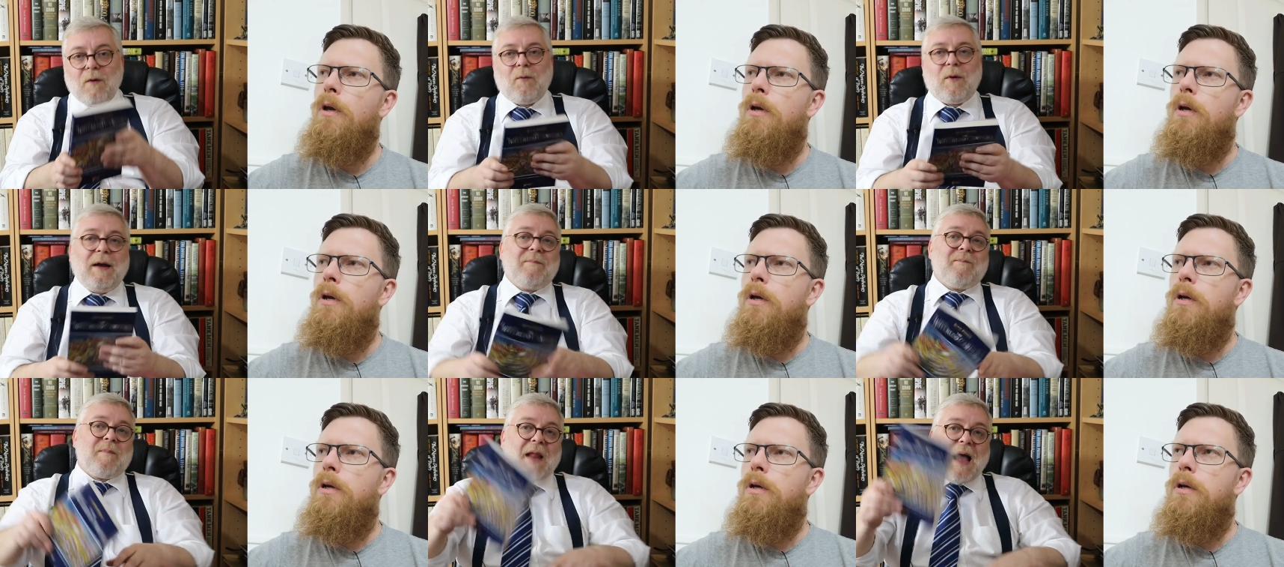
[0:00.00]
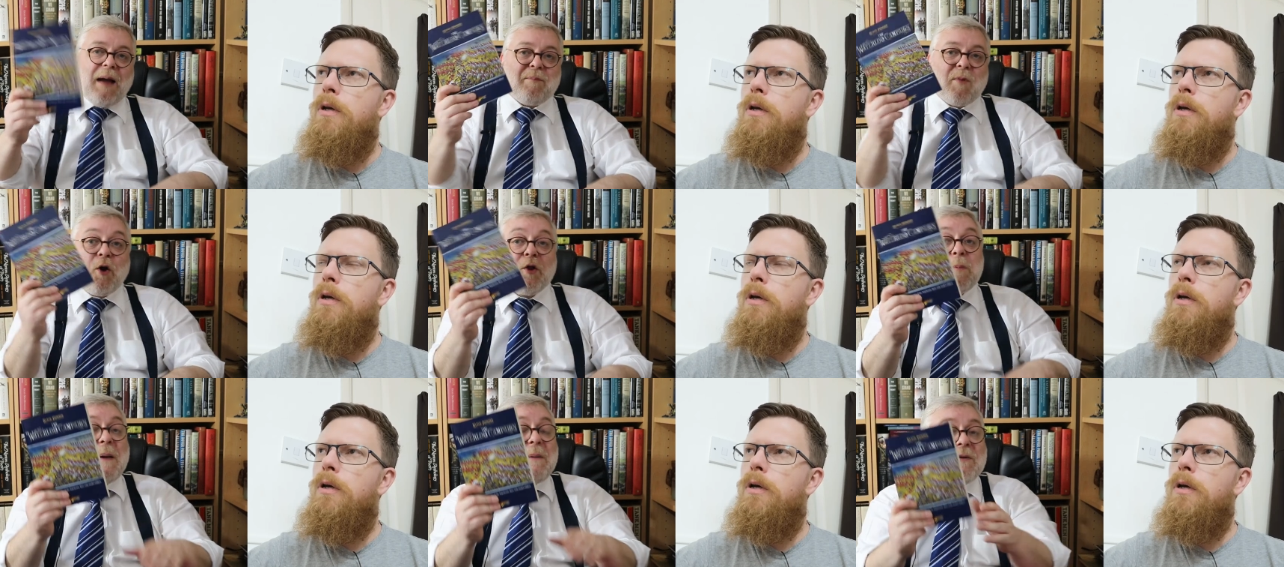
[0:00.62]
Speaker 1: Right. Um,
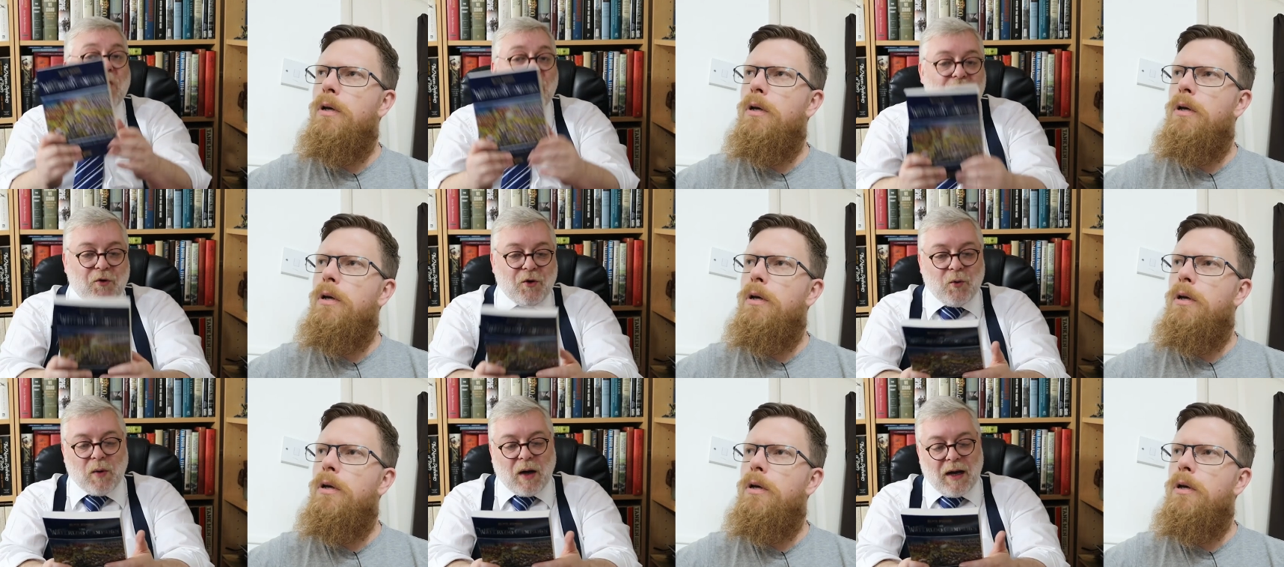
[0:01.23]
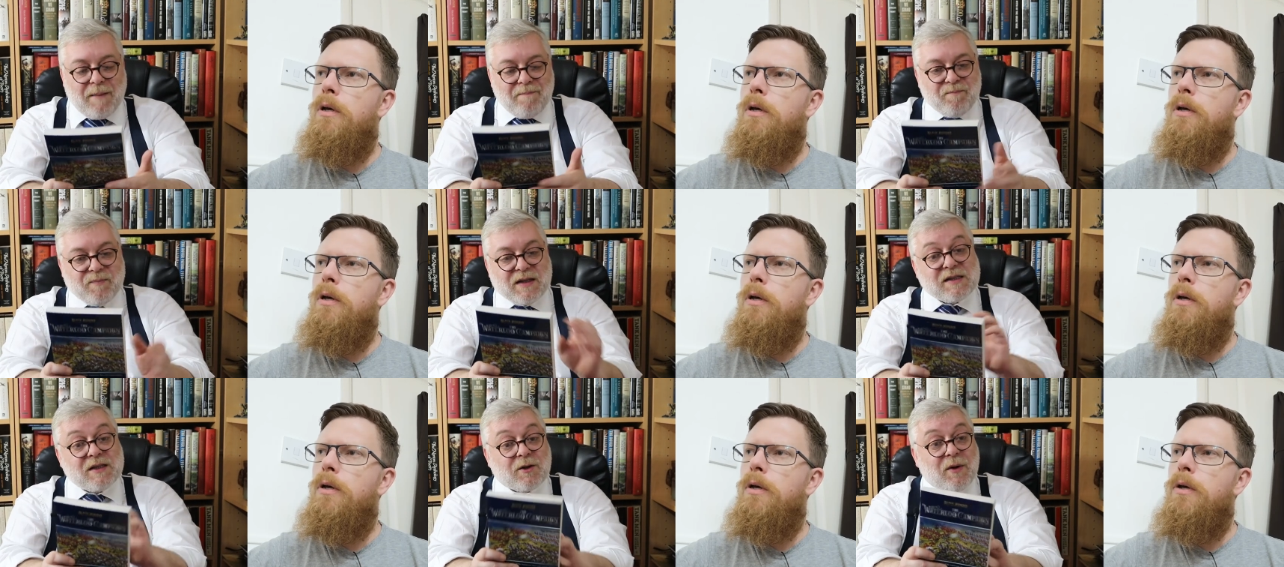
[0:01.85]
other people have gone through um,
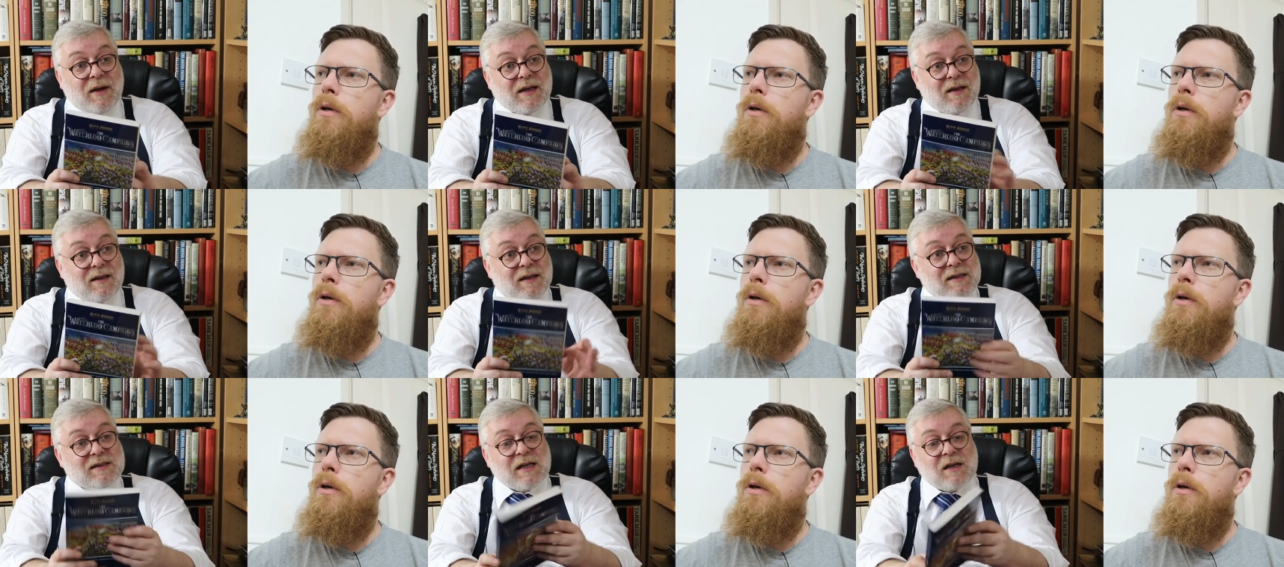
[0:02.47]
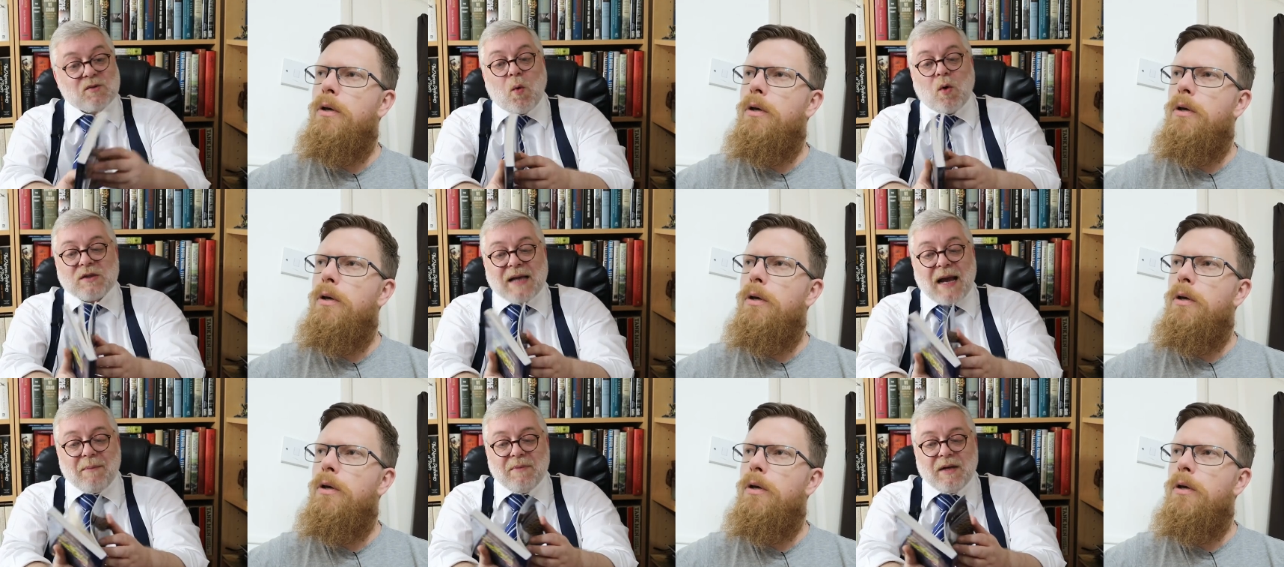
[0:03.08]
this in a great deal of details.
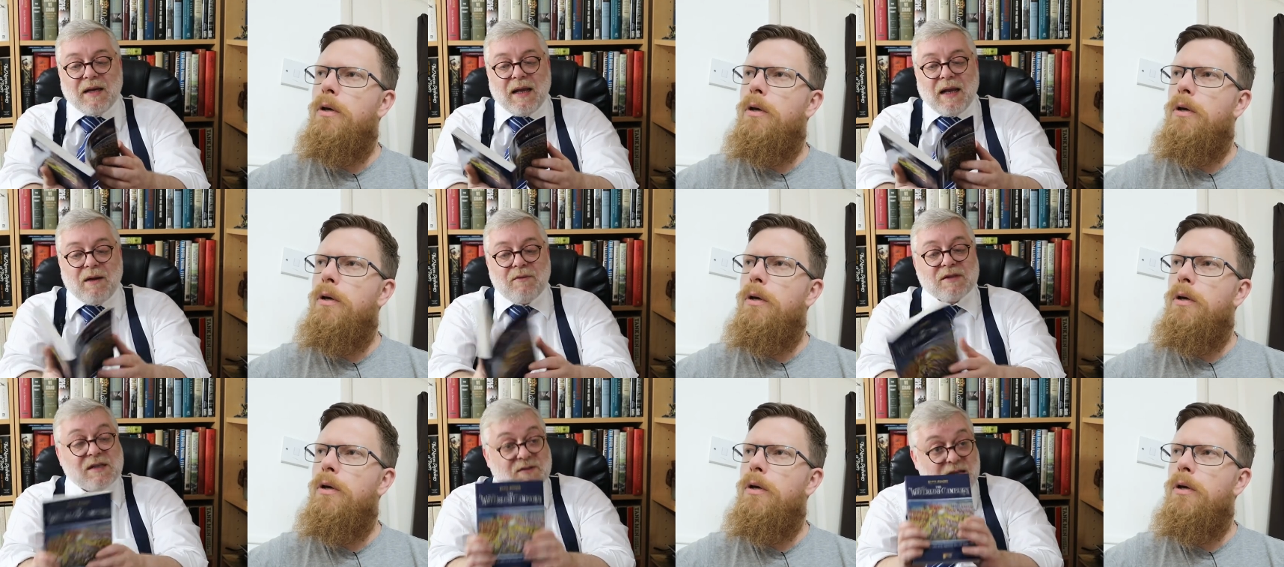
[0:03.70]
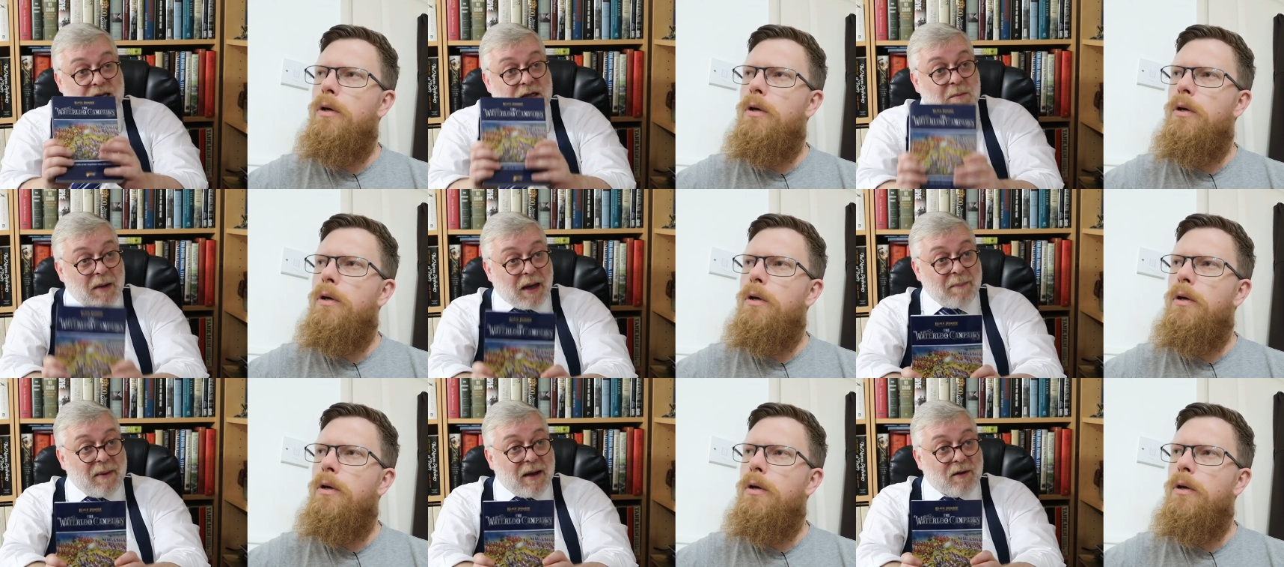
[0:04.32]
What's happening here is they've taken the
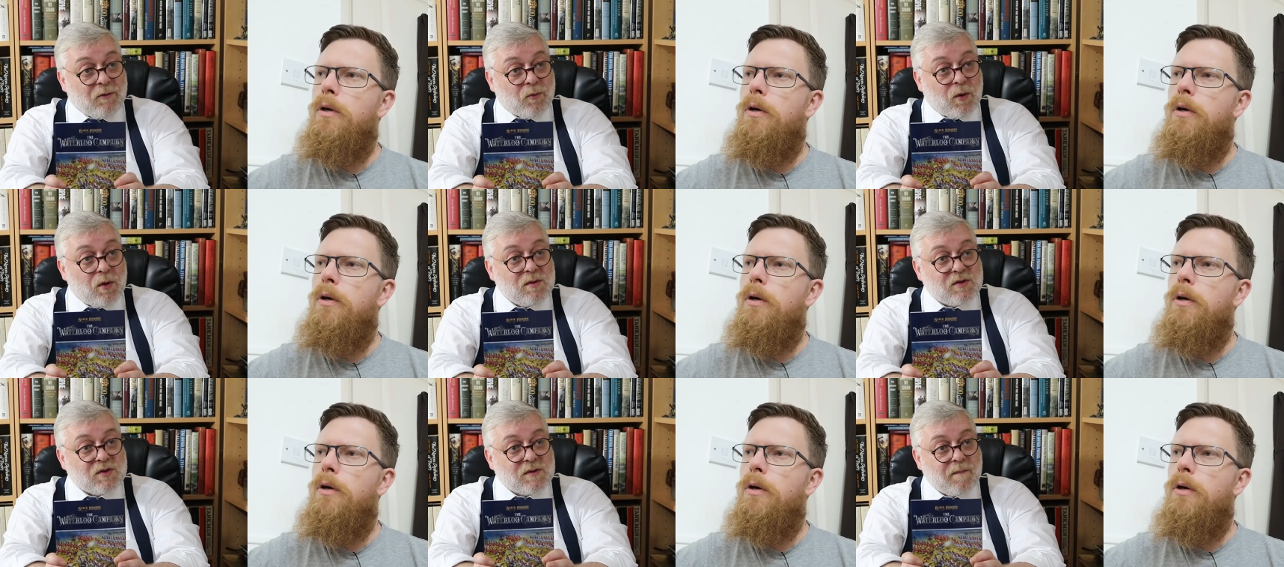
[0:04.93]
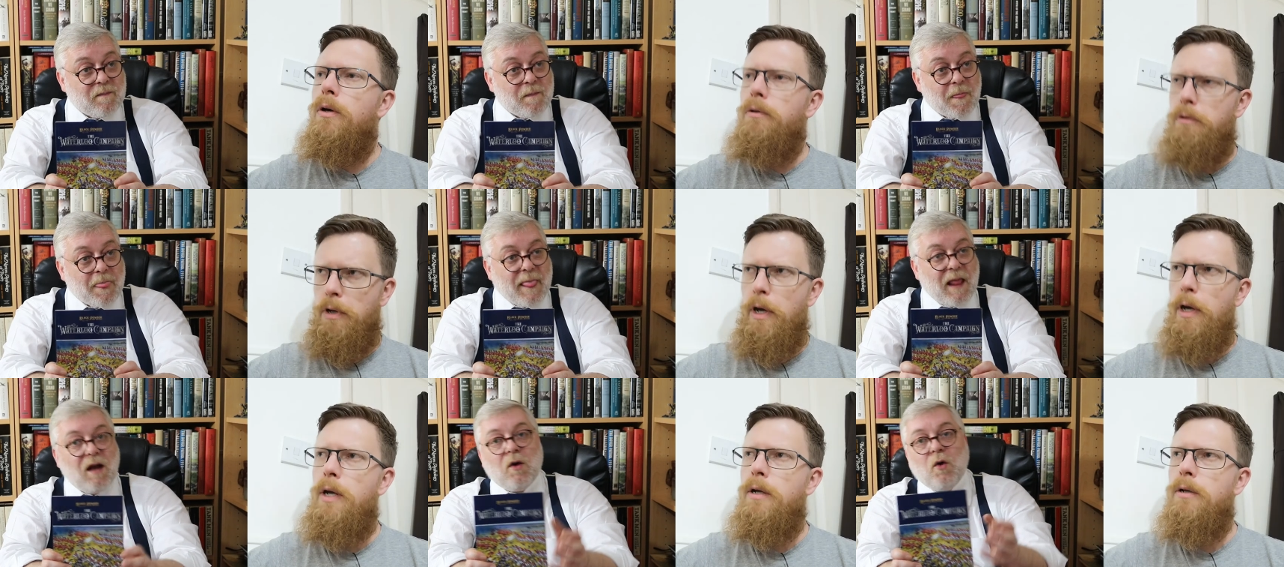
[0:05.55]
black powder rolls,
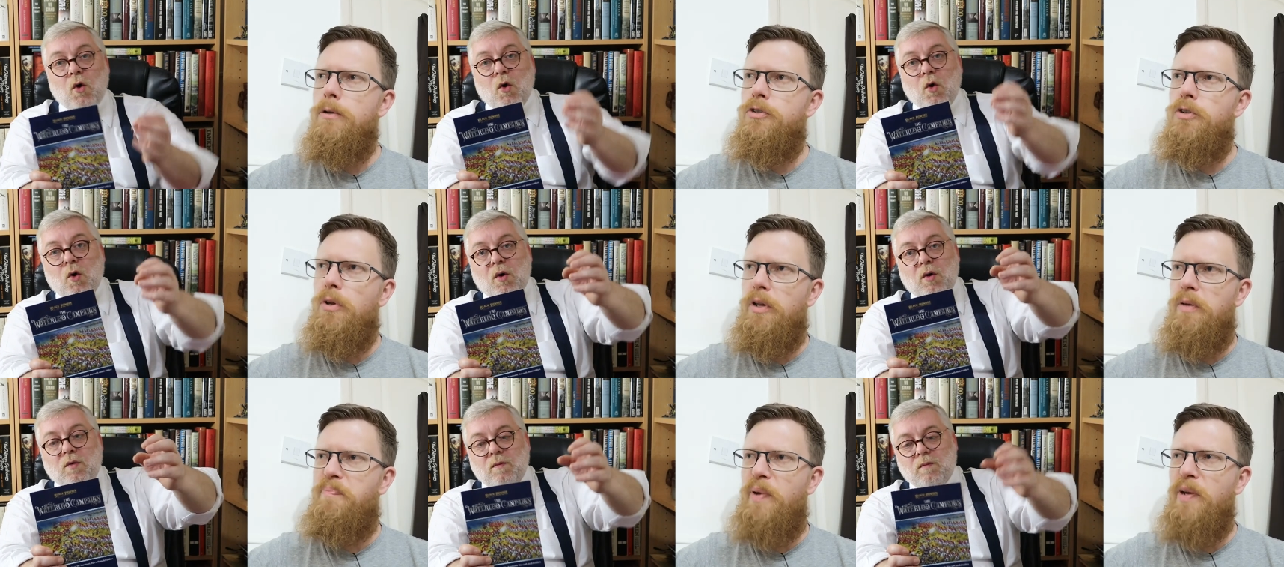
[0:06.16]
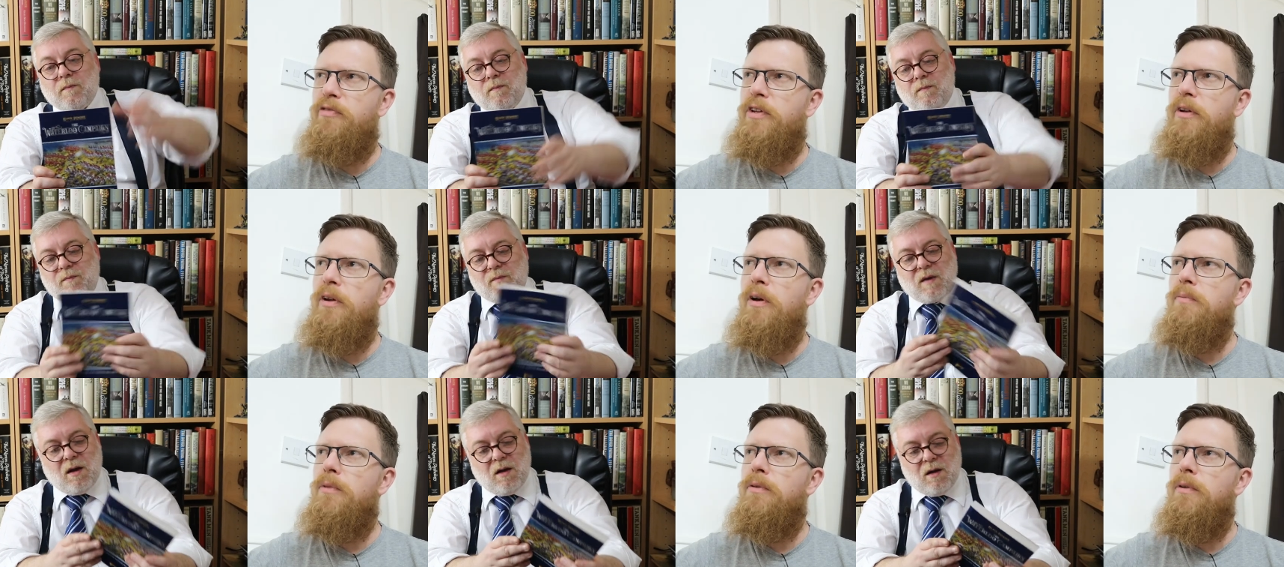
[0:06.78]
yeah, looks like they've beefed
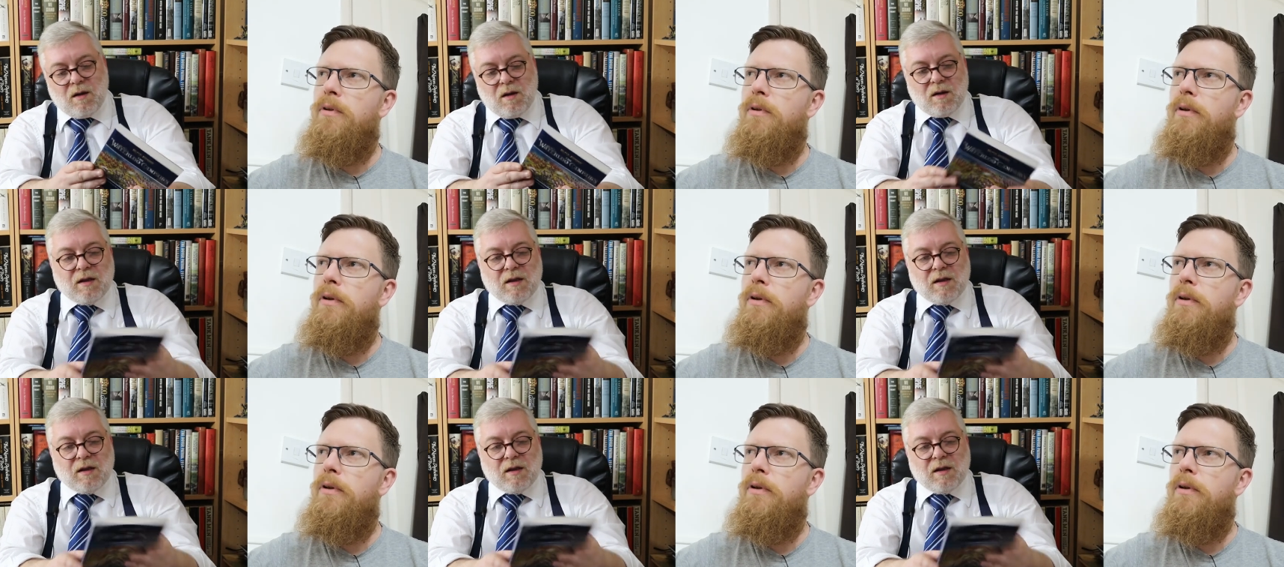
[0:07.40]
it up.